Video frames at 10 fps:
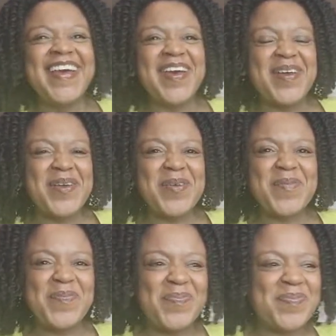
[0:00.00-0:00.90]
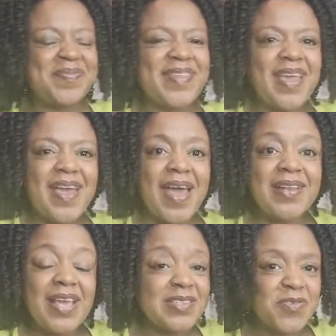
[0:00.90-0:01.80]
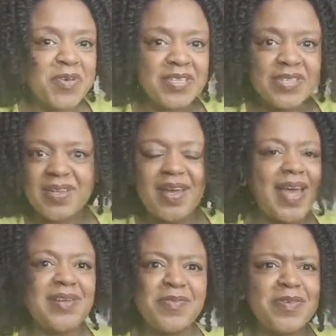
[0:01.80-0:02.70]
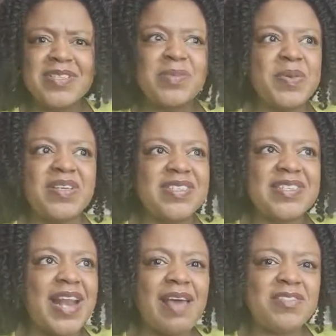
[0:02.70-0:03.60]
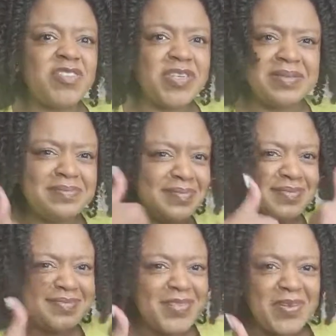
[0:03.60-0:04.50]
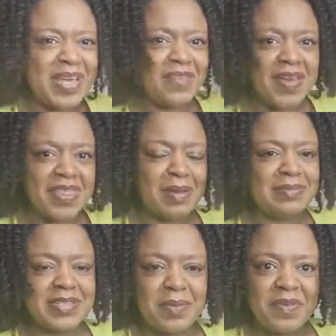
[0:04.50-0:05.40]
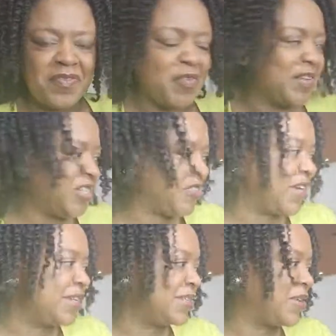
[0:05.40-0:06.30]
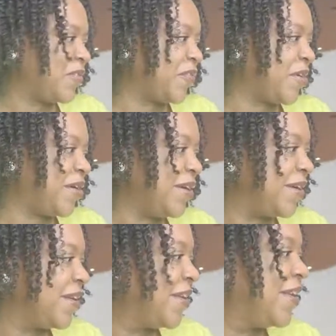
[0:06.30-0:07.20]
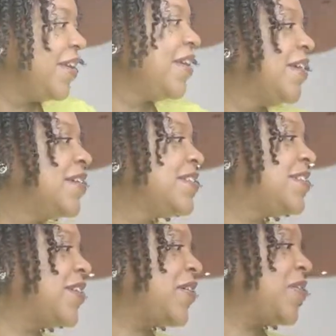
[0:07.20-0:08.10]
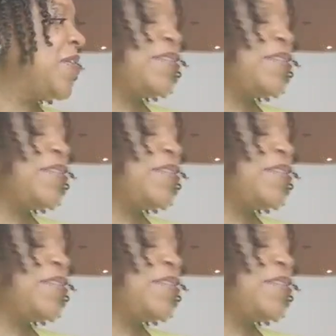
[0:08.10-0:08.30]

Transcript: um, and, yes, of course, and, of course, because it's a live stream, you can give it a thumbs up if you're enjoying it so far. So...